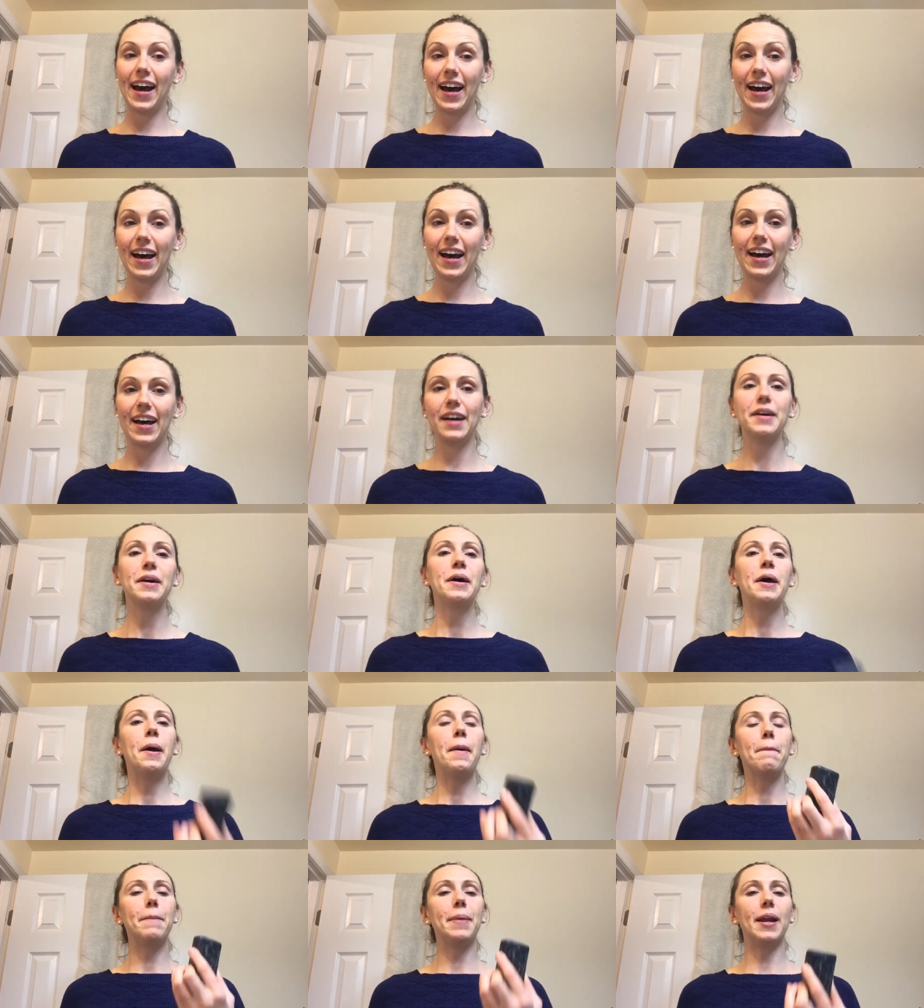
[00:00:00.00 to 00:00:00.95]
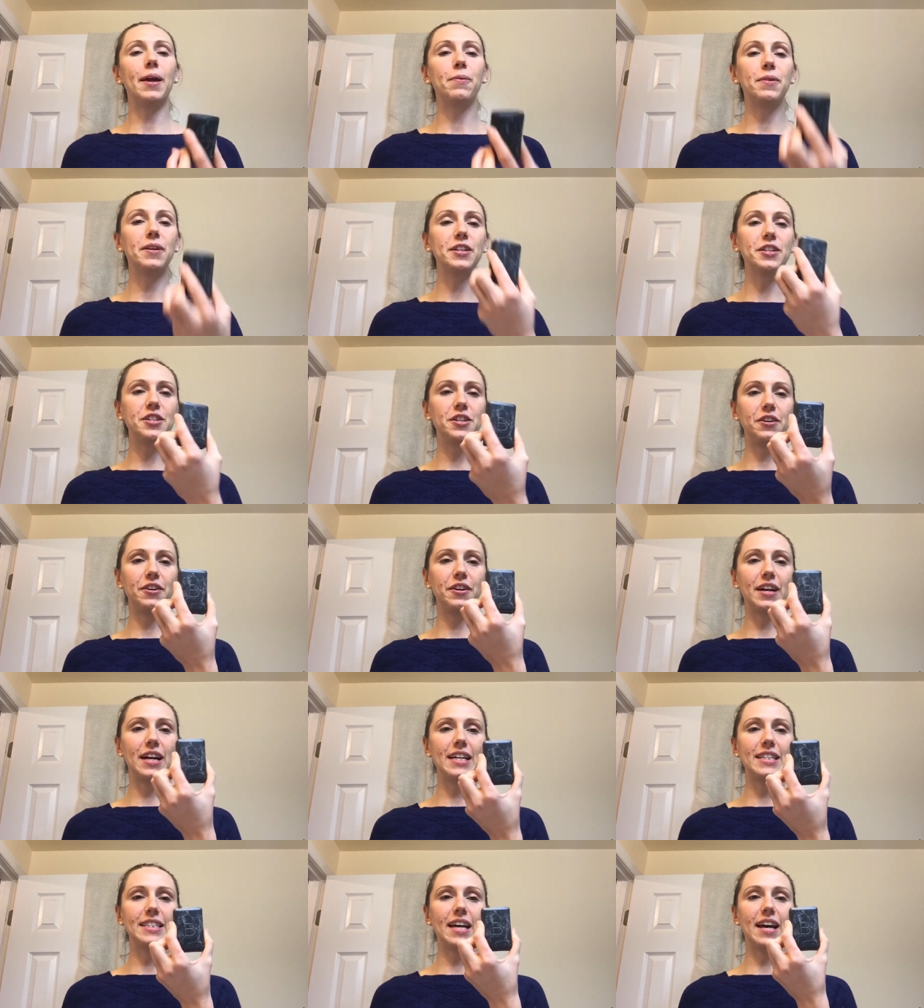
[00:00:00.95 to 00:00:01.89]
Ah, but I wanna show you
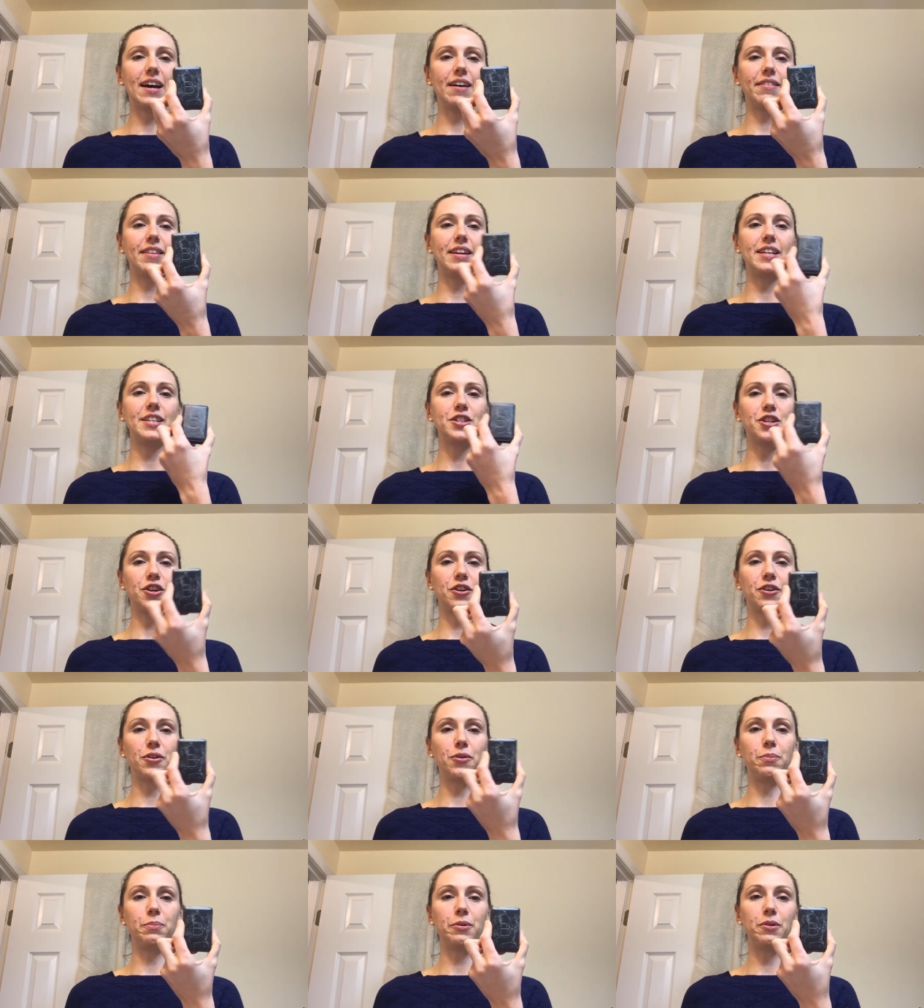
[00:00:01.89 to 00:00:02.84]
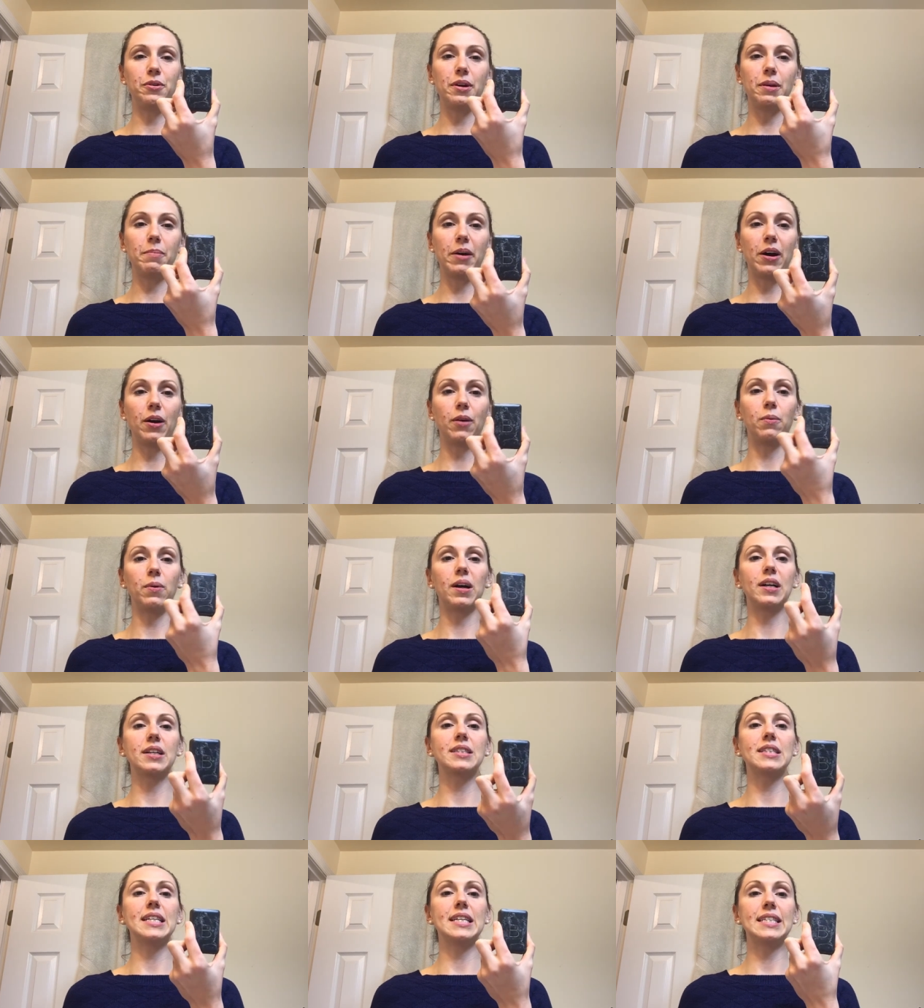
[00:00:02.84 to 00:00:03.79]
guys how the charcoal beauty bar
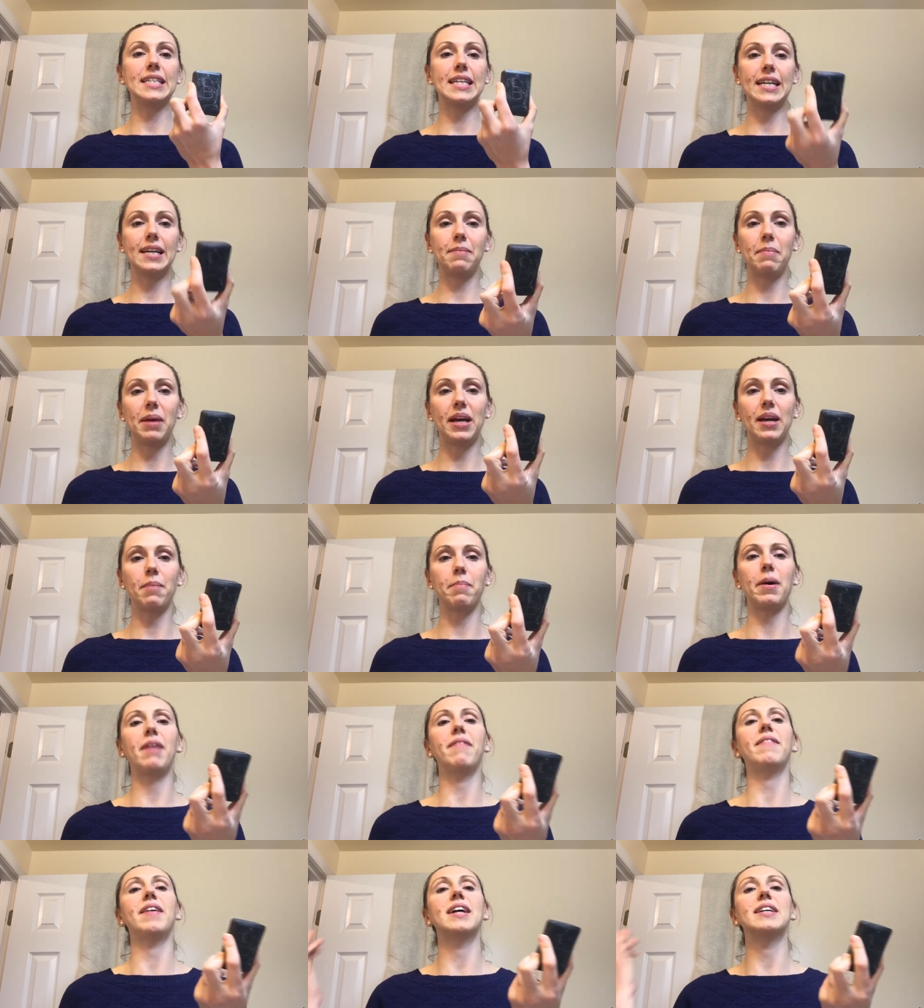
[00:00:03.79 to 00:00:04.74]
works at taking makeup off.